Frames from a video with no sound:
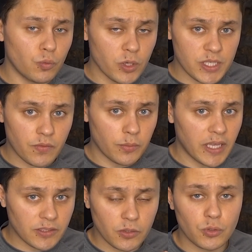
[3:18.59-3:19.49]
was from
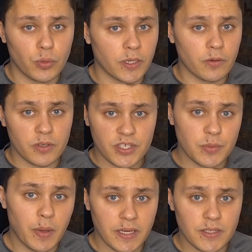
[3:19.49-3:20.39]
that Twitter
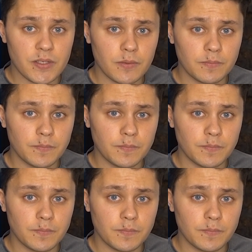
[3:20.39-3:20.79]
space.